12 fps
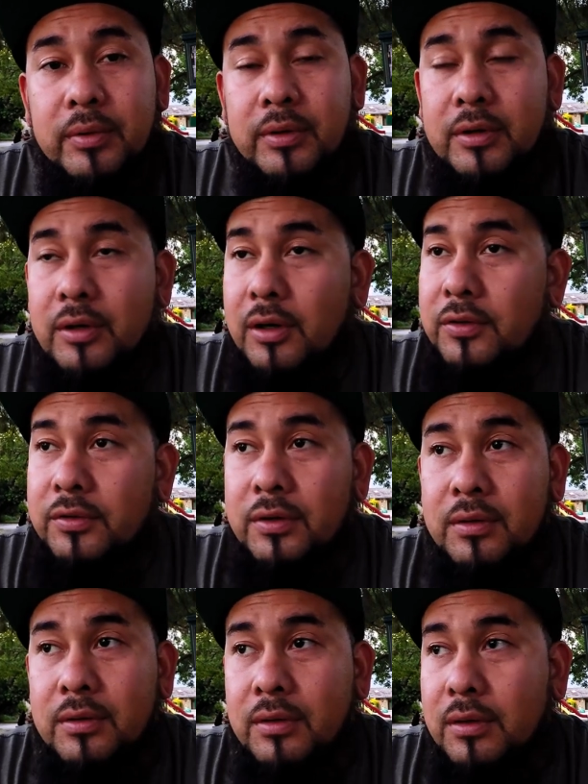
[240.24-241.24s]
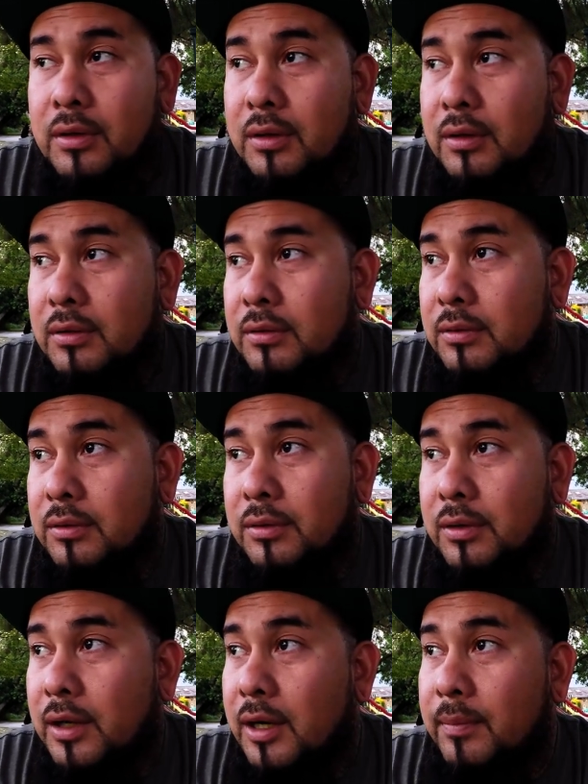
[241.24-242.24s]
in her car seat, oh,
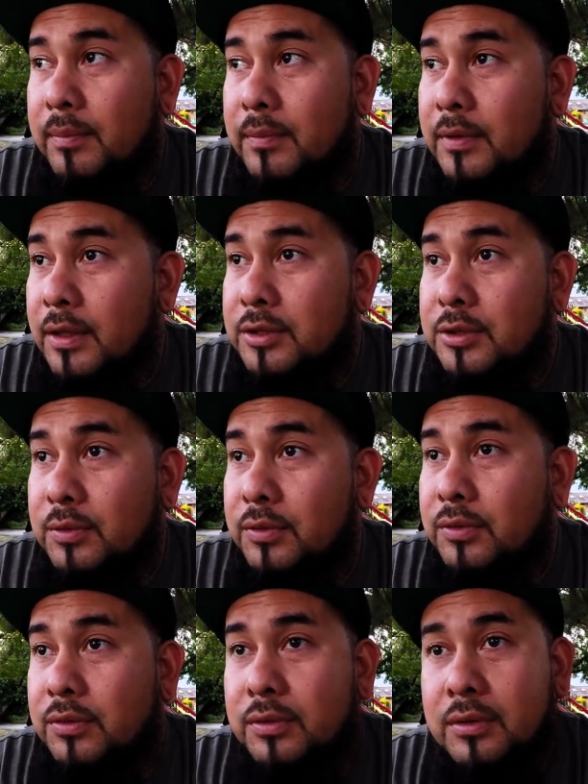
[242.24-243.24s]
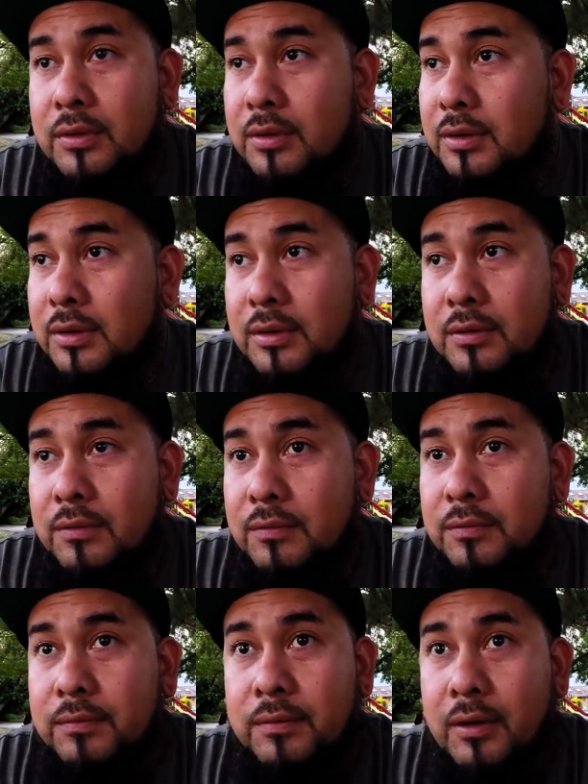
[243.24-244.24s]
crap, that shit was,
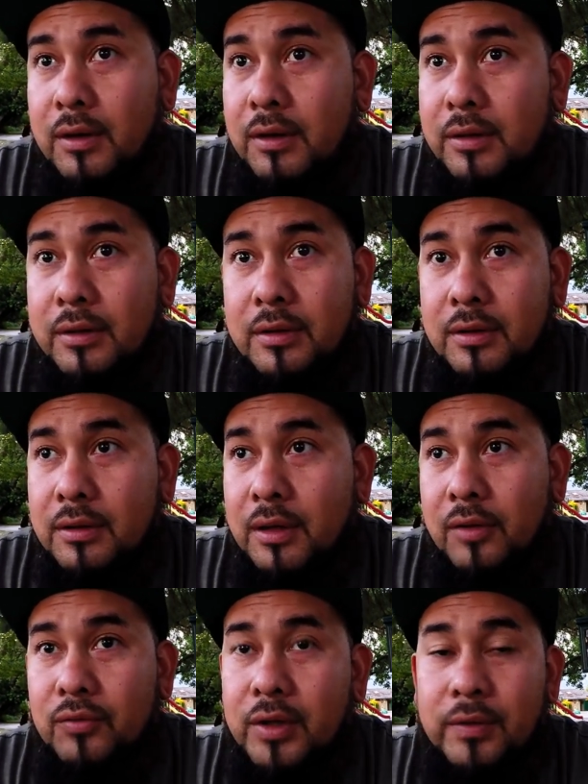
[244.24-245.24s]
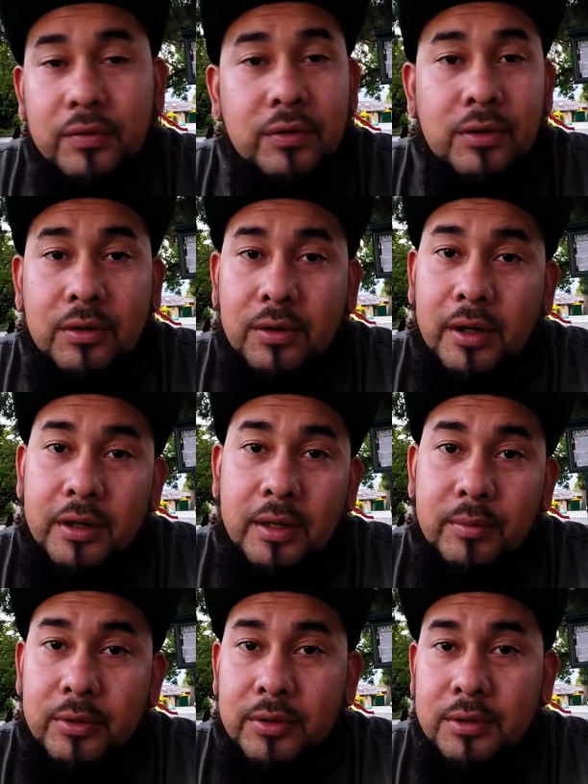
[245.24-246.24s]
fuck. I've never seen her cry that
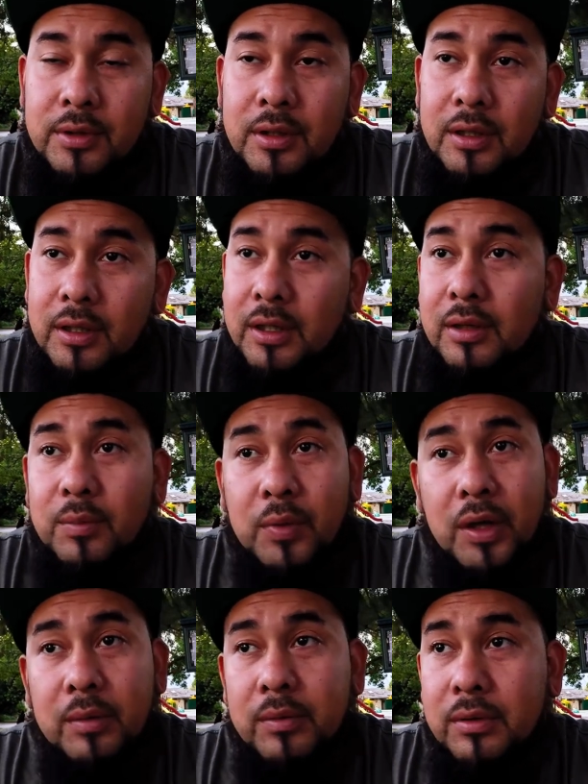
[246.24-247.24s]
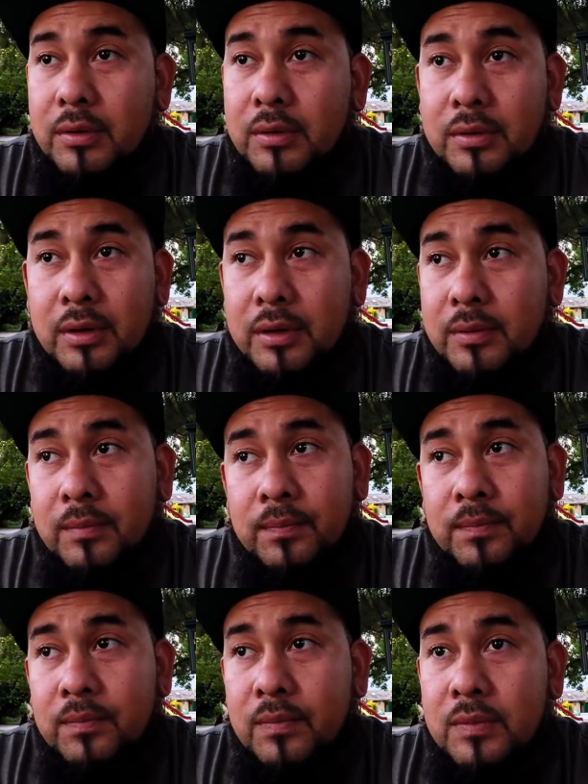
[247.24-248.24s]
much. And I don't blame her, dude, like,
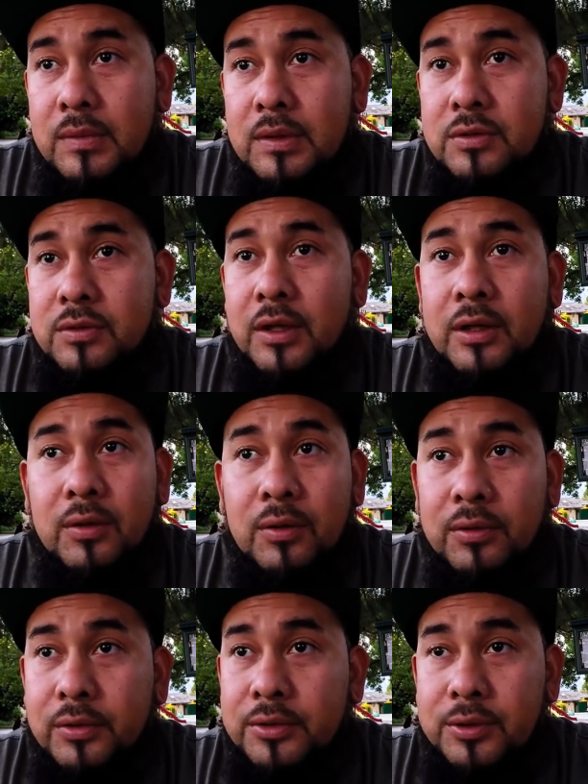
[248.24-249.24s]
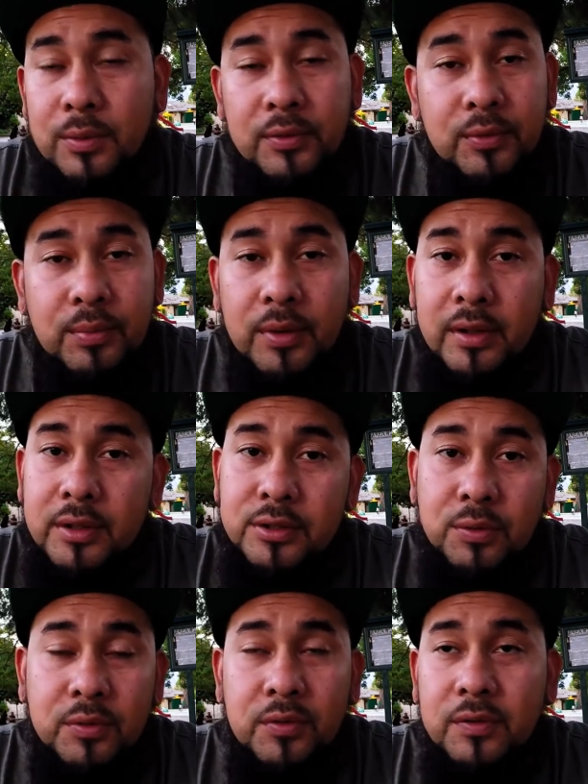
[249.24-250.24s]
she's getting older, she wants to play,
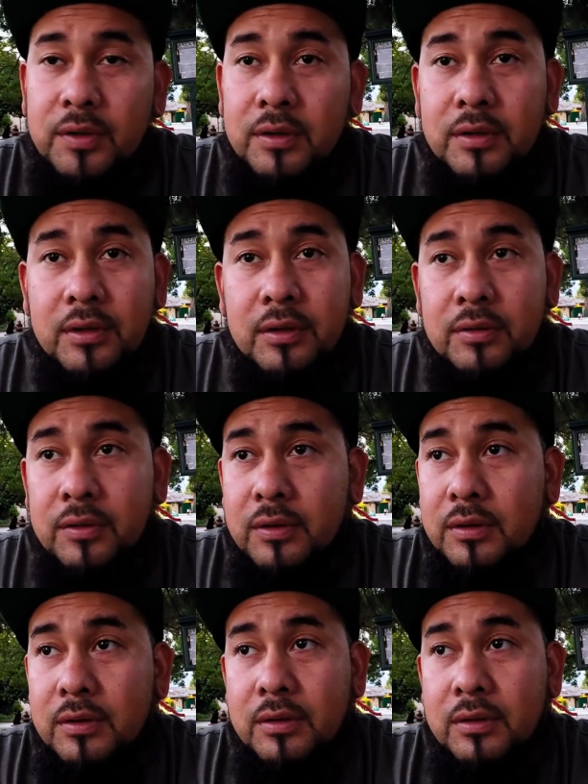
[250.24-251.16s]
she wants to see things, and,